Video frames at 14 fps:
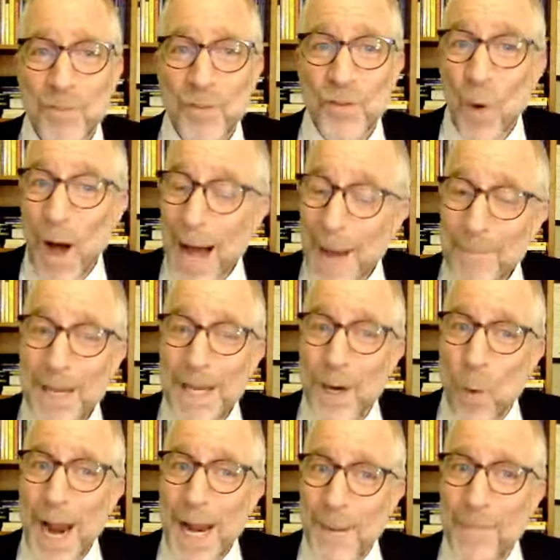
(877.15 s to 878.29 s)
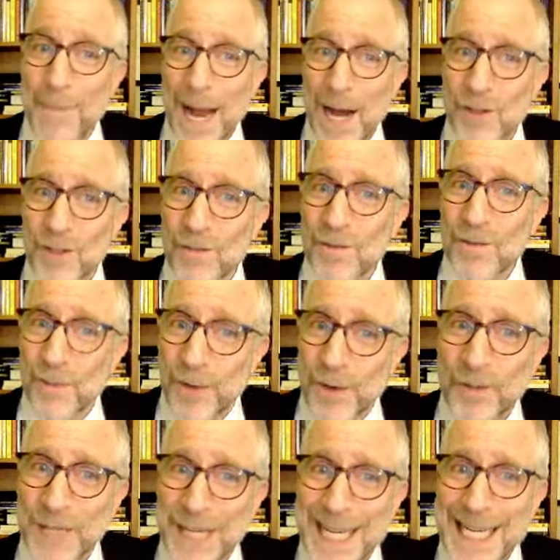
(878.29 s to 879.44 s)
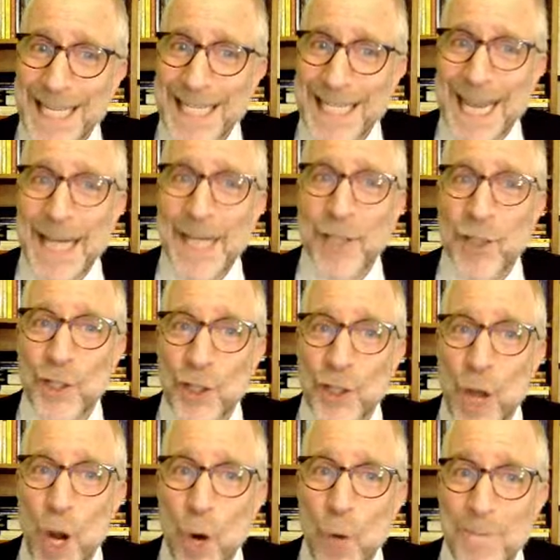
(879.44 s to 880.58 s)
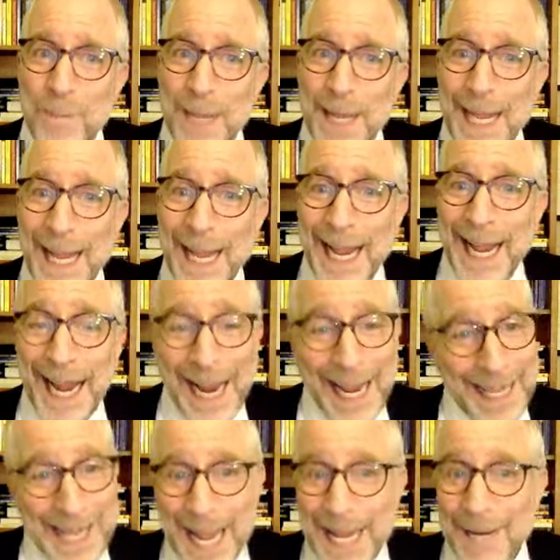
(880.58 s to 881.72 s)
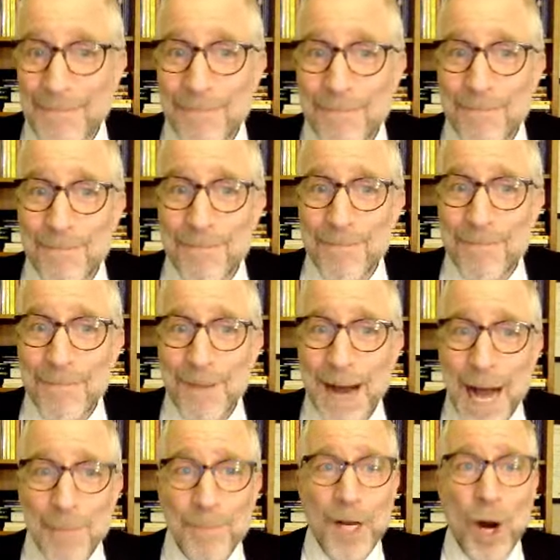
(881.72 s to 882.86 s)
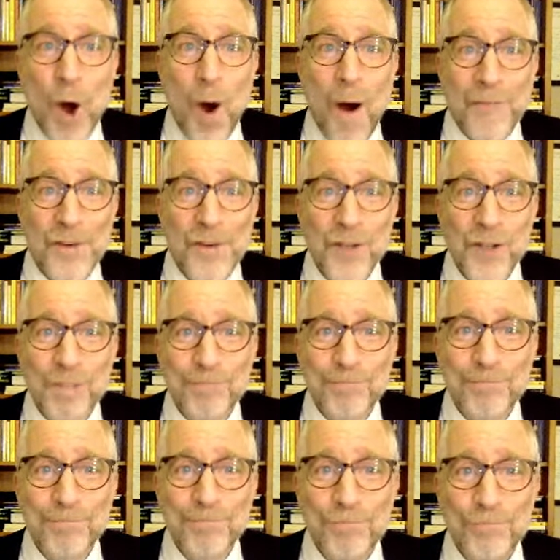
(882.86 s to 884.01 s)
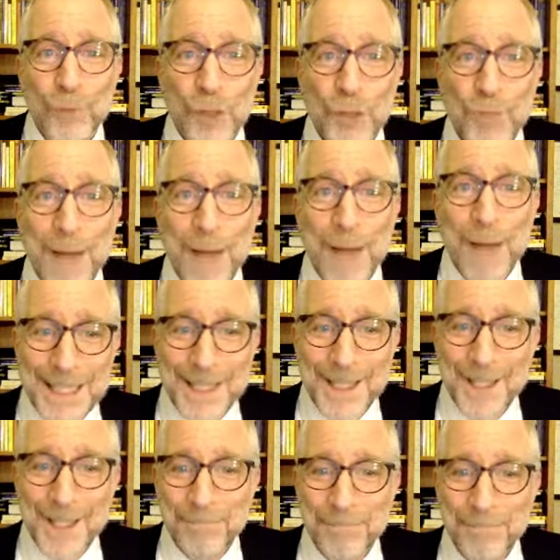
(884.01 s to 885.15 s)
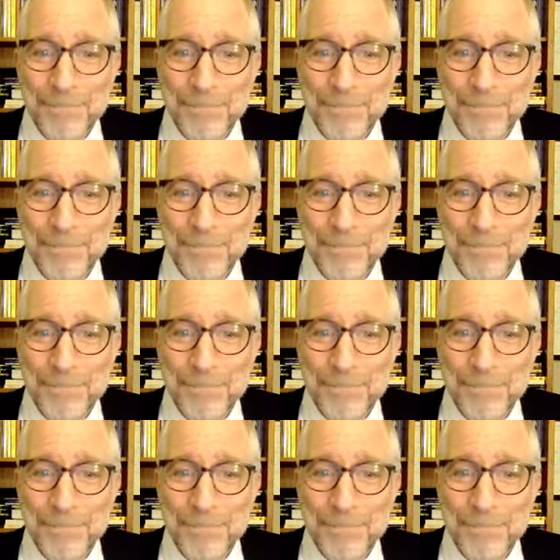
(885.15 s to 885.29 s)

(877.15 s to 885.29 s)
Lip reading: So I'm going to wait about 15 seconds, Joe, and then I'm going to offer some responses.